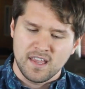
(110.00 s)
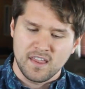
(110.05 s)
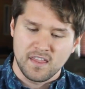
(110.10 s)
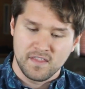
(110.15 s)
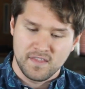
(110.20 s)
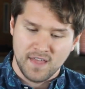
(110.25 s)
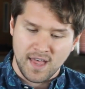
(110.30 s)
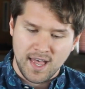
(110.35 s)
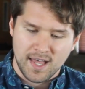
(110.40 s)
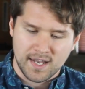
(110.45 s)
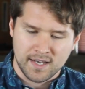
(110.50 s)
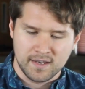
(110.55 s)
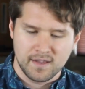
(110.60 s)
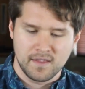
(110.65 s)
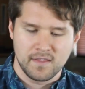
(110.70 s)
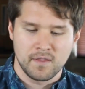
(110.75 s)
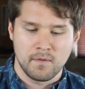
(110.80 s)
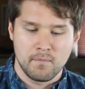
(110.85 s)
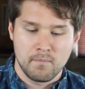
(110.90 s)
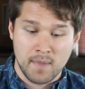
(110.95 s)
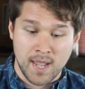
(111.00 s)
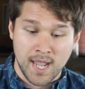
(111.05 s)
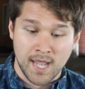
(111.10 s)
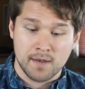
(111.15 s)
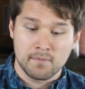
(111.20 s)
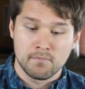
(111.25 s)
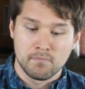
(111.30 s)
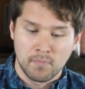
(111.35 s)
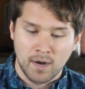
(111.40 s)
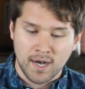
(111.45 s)
Then the
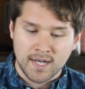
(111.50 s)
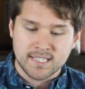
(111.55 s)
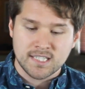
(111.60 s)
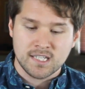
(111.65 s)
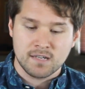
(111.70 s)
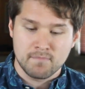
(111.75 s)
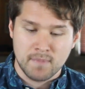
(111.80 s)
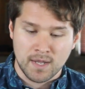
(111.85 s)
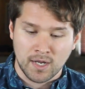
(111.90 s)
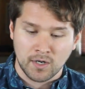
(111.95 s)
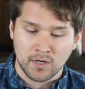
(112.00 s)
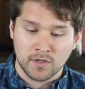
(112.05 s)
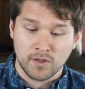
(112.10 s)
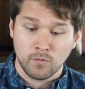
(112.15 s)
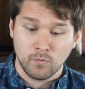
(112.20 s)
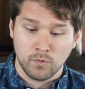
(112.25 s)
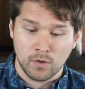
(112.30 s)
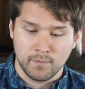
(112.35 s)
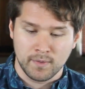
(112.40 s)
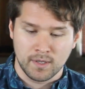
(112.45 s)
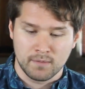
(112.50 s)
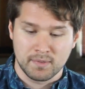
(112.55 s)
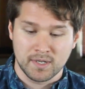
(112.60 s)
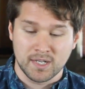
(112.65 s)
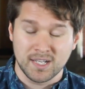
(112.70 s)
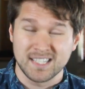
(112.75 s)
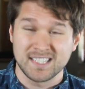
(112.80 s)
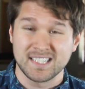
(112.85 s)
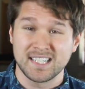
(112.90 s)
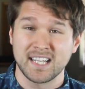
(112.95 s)
man must marry the woman
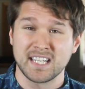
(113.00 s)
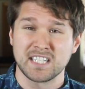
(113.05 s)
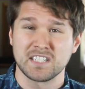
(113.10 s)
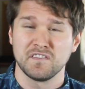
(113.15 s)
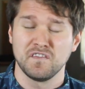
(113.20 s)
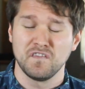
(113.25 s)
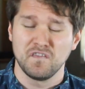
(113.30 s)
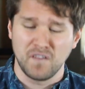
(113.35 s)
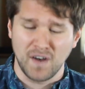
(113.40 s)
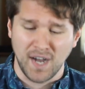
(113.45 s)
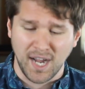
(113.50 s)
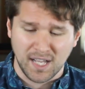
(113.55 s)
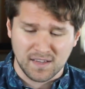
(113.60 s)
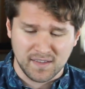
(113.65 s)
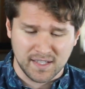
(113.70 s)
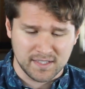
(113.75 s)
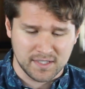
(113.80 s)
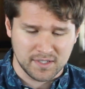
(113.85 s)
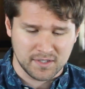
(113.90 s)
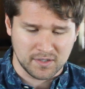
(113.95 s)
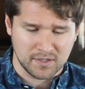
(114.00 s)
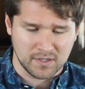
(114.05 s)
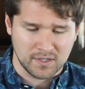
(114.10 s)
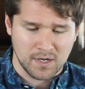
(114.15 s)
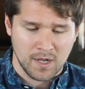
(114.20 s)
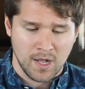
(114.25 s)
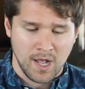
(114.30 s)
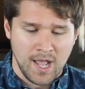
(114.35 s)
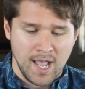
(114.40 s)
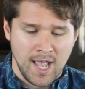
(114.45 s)
because he has violated her,
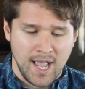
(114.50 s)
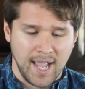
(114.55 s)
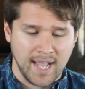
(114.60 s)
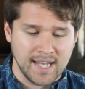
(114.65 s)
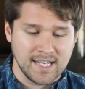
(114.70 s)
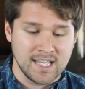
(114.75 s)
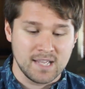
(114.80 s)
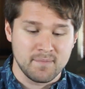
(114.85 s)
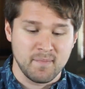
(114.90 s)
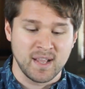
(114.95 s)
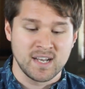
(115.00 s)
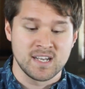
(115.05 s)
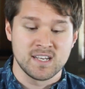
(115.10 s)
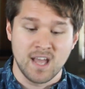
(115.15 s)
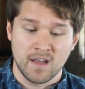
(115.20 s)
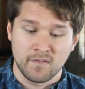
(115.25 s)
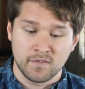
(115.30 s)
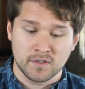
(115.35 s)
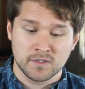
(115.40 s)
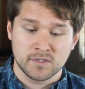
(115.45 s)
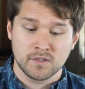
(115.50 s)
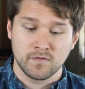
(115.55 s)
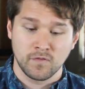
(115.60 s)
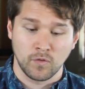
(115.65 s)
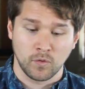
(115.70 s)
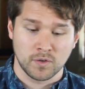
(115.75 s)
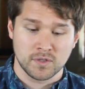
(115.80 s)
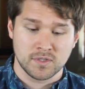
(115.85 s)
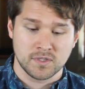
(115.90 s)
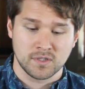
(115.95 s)
and he may never
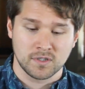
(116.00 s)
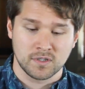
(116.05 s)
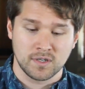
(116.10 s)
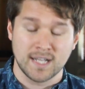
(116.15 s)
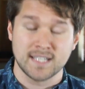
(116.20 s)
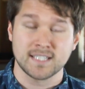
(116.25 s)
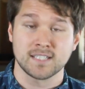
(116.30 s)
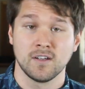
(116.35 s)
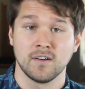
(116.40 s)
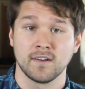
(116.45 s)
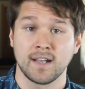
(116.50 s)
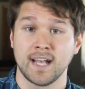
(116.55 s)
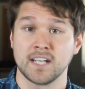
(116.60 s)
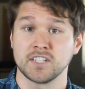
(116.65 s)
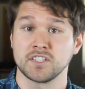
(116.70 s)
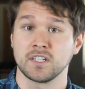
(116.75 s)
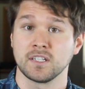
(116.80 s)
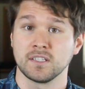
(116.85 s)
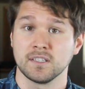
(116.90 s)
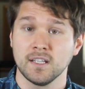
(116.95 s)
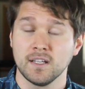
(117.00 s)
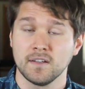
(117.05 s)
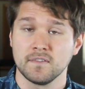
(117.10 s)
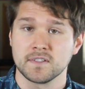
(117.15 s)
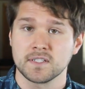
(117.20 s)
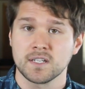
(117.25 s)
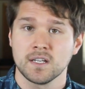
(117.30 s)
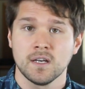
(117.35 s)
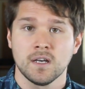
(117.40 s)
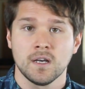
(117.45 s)
divorce her as long as she
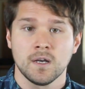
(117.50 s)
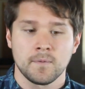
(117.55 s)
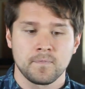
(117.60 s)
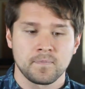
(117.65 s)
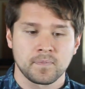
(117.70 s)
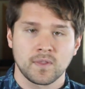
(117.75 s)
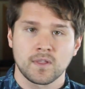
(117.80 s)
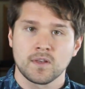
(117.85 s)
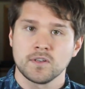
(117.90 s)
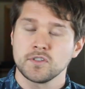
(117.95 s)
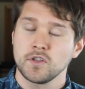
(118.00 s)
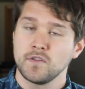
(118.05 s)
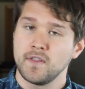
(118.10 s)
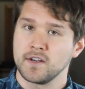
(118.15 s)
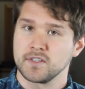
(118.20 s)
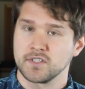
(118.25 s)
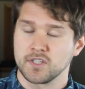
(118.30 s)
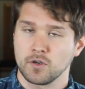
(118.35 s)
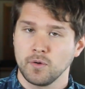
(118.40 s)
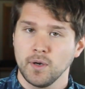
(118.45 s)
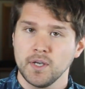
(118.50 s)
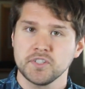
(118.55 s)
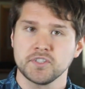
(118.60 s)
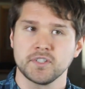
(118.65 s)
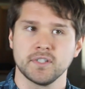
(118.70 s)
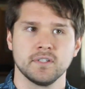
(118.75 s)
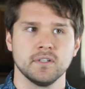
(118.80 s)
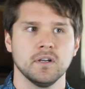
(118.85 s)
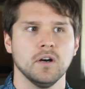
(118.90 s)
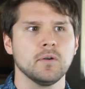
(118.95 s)
lives. So there's the question.